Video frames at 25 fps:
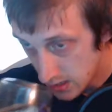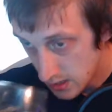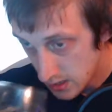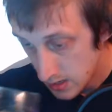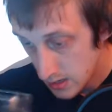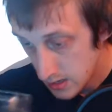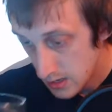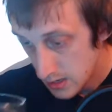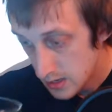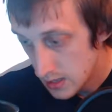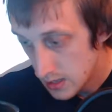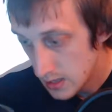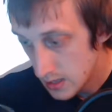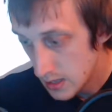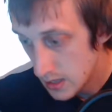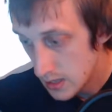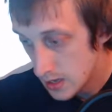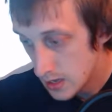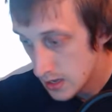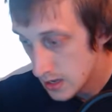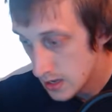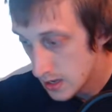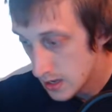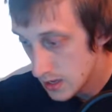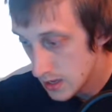
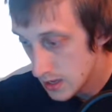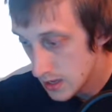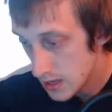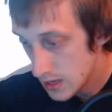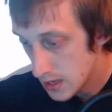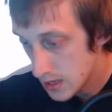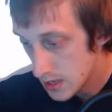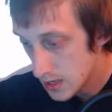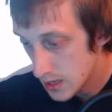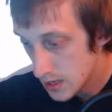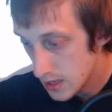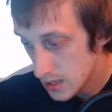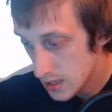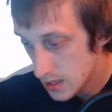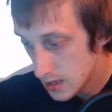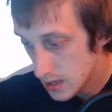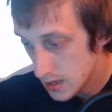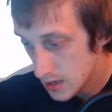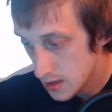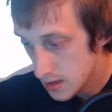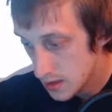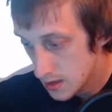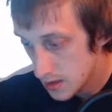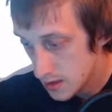Nobody speaks.